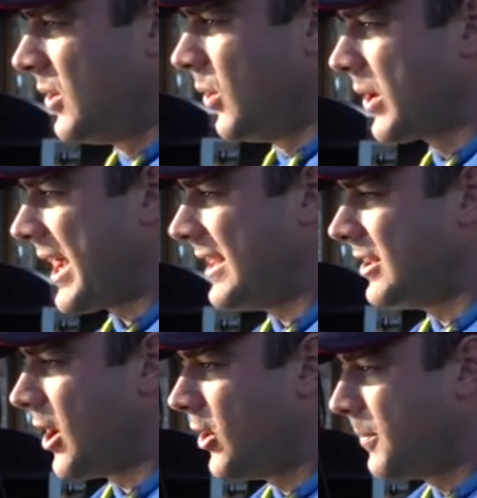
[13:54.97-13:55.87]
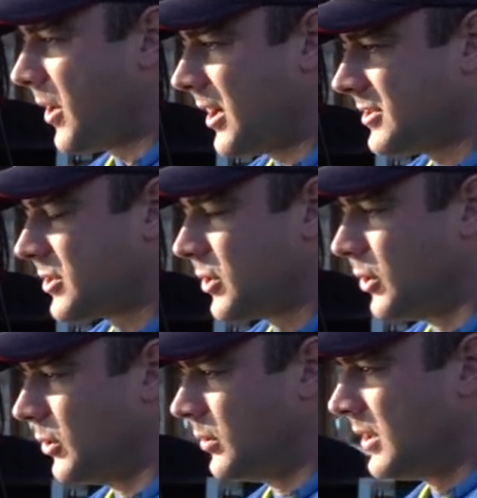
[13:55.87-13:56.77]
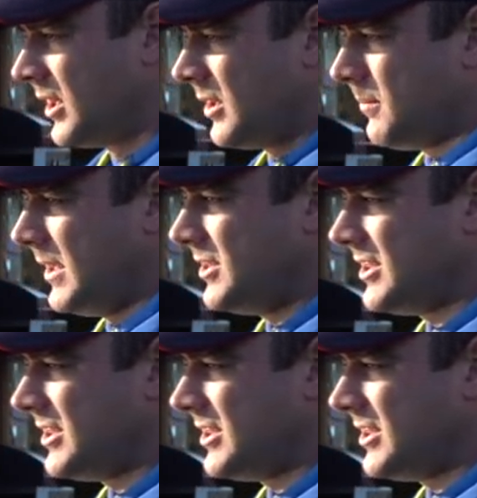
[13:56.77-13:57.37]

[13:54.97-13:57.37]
or getting no bites at all means